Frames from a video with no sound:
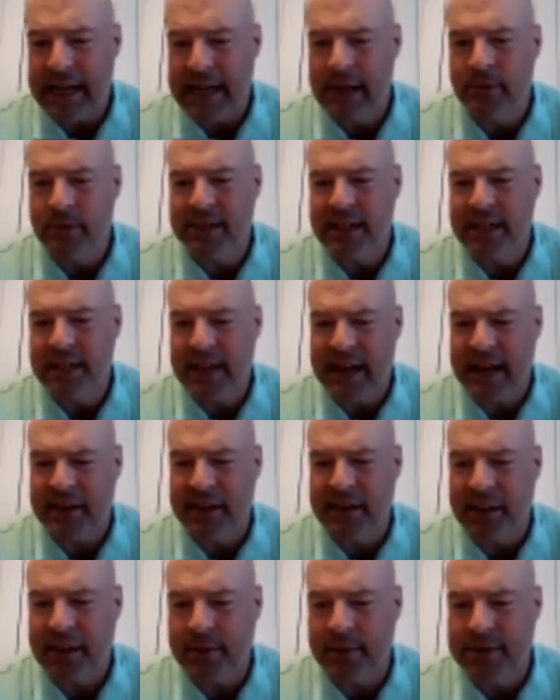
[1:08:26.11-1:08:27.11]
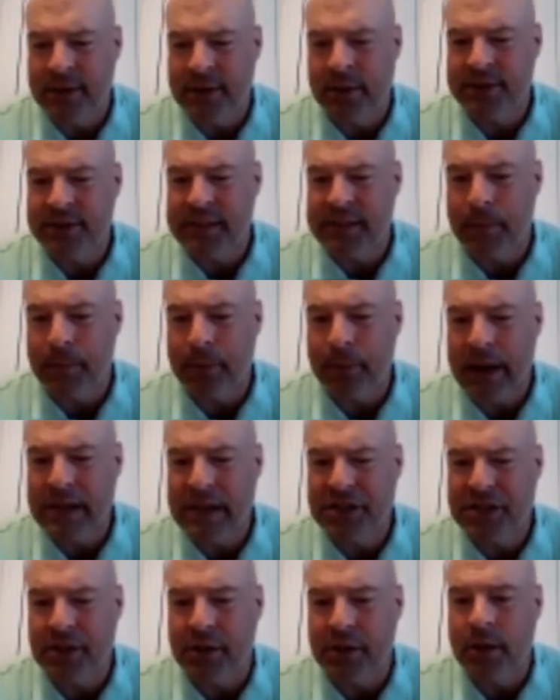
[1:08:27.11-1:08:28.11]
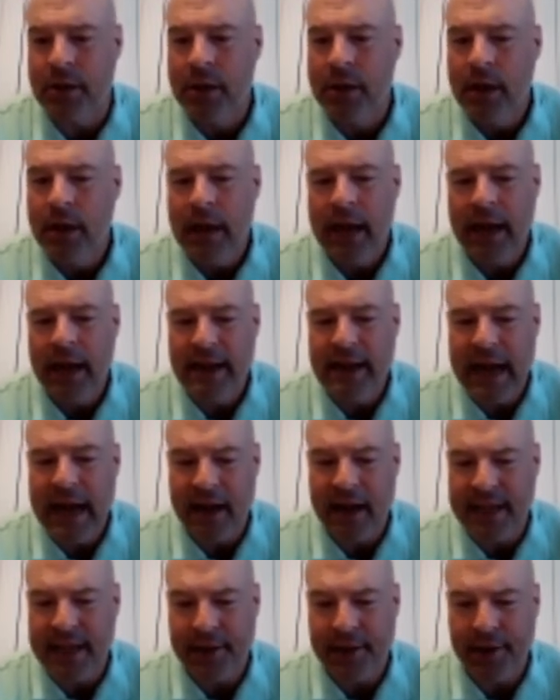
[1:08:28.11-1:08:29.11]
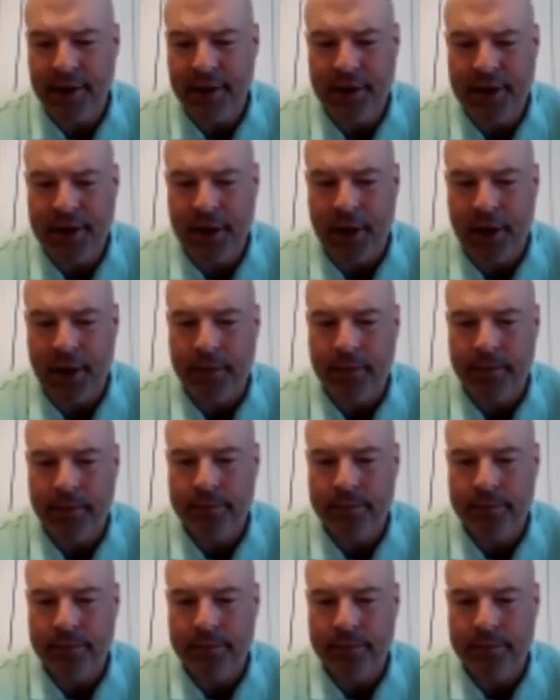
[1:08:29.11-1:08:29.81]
He was connected. There was no separation. And now take a look here.